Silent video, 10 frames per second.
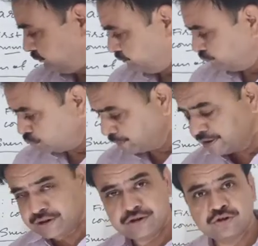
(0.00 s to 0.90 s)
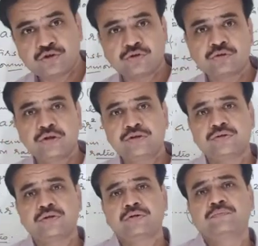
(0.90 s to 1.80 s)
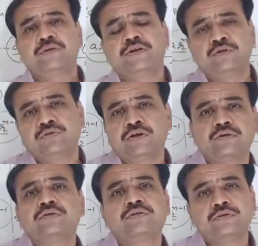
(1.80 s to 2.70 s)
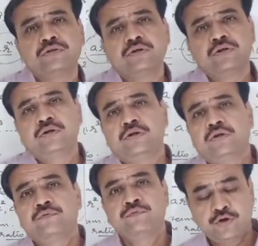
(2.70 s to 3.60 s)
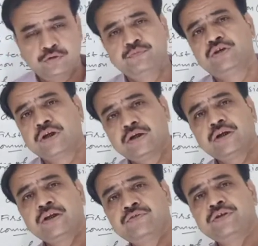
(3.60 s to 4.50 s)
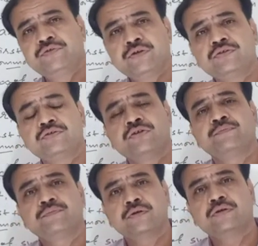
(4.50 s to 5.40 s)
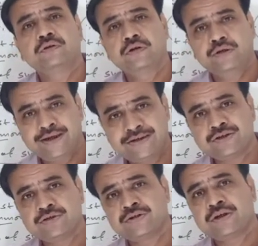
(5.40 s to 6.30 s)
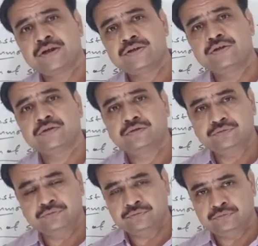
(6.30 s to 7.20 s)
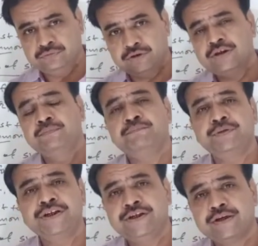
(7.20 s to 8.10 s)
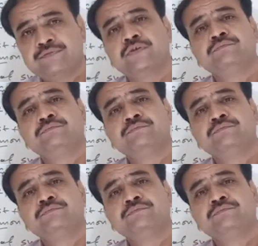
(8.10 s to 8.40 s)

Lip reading: For making strong this particular formula, I have given some exercise in PDF.